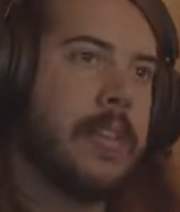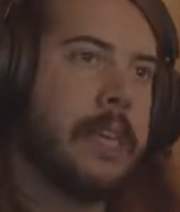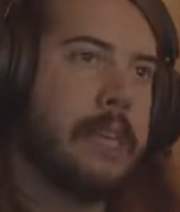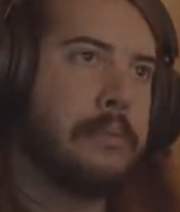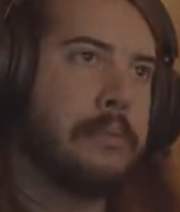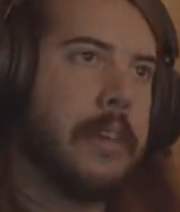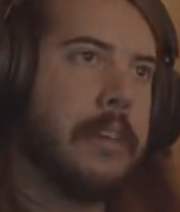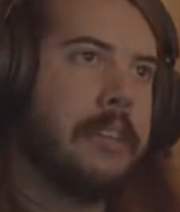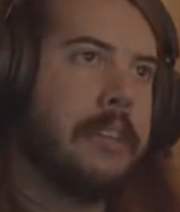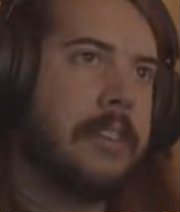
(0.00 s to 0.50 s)

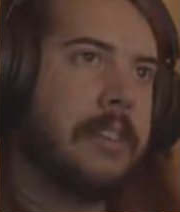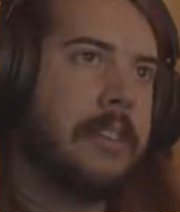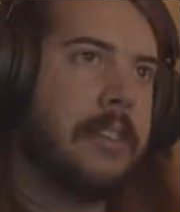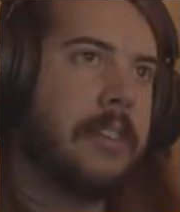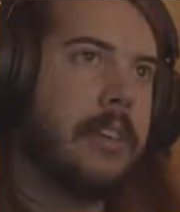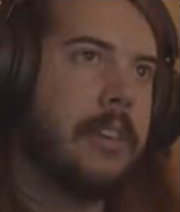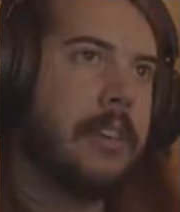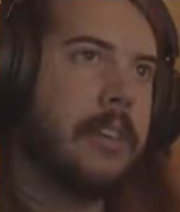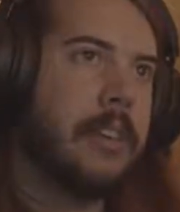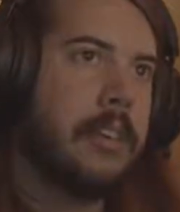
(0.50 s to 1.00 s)
racing.
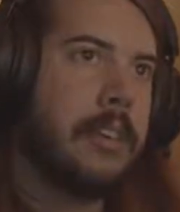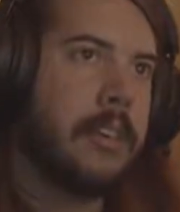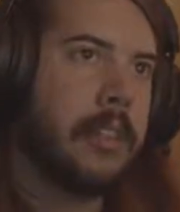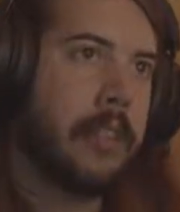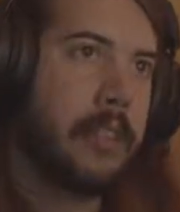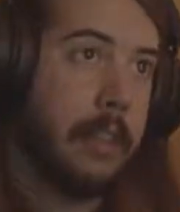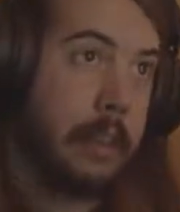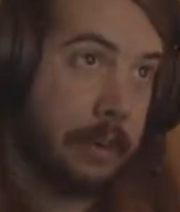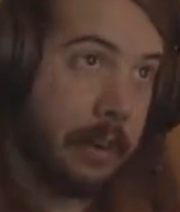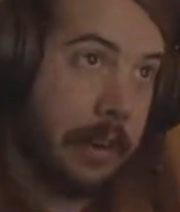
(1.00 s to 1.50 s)

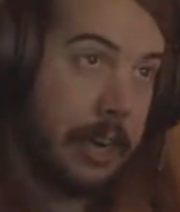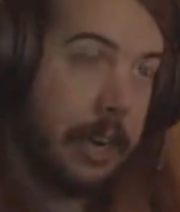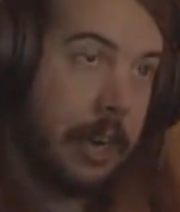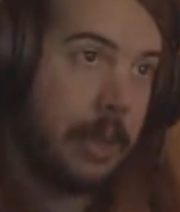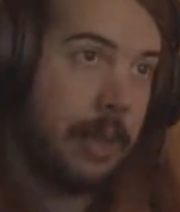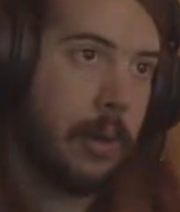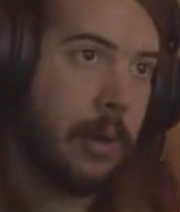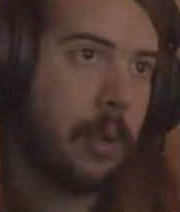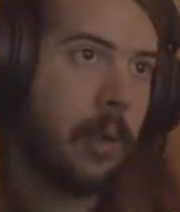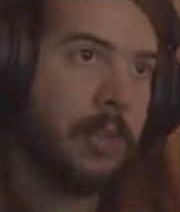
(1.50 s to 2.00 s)
Like right now,
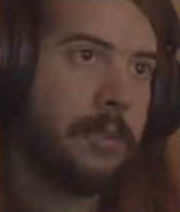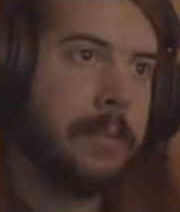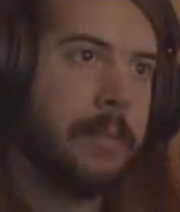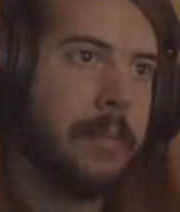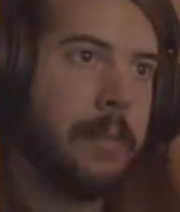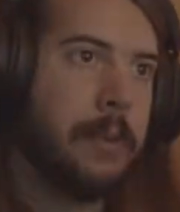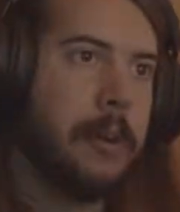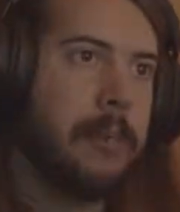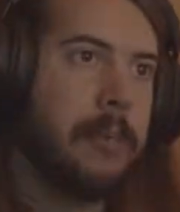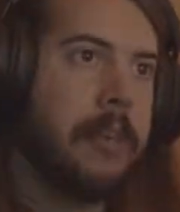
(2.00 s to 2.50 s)
the
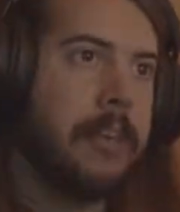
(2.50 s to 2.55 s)
ultimate one,